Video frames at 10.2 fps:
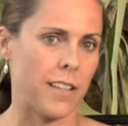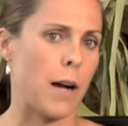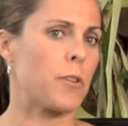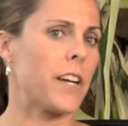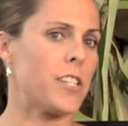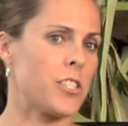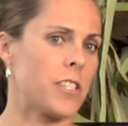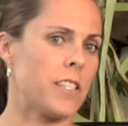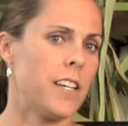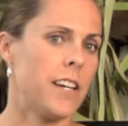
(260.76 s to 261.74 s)

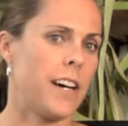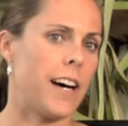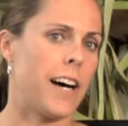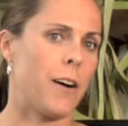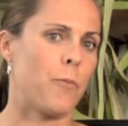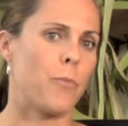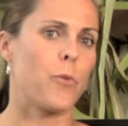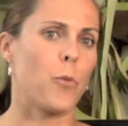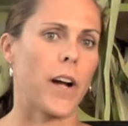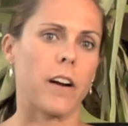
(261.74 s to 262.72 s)
collaboration um,
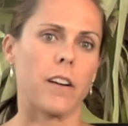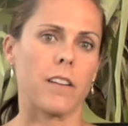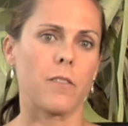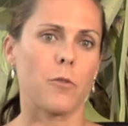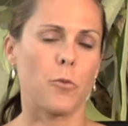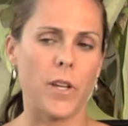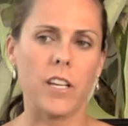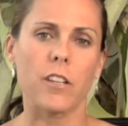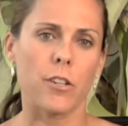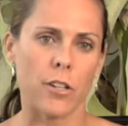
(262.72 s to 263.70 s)
where we
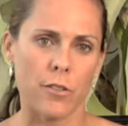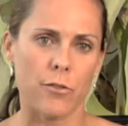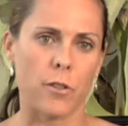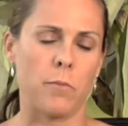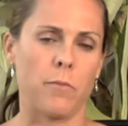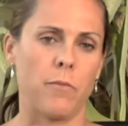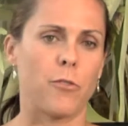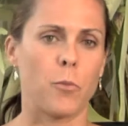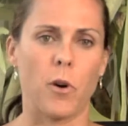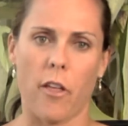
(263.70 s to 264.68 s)
can learn from,
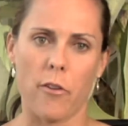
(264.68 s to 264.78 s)
from what